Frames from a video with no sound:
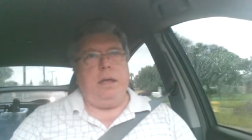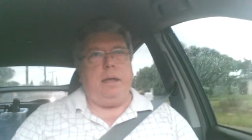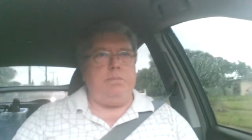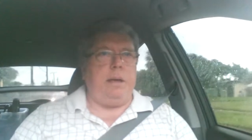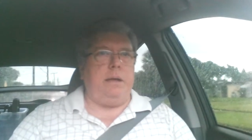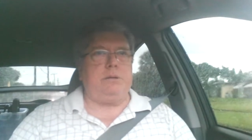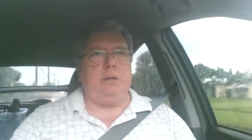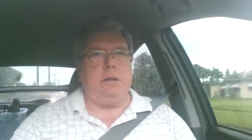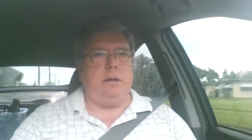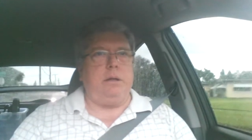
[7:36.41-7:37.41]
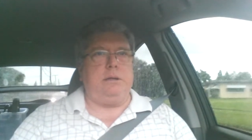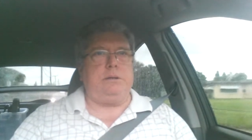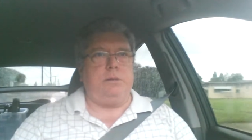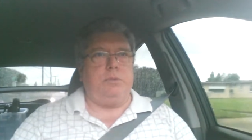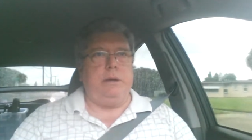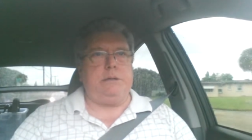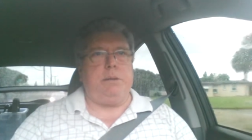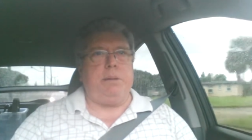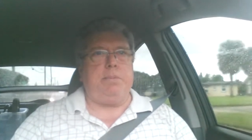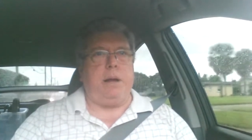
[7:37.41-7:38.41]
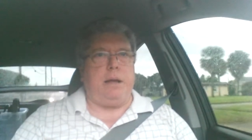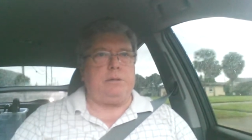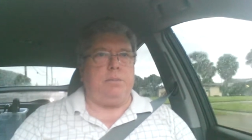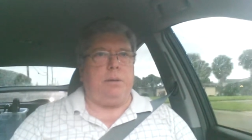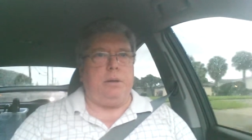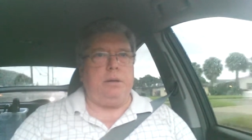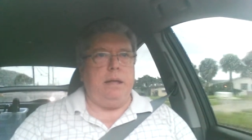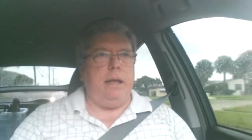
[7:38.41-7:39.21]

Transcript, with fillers: and pay as little as reasonably possible.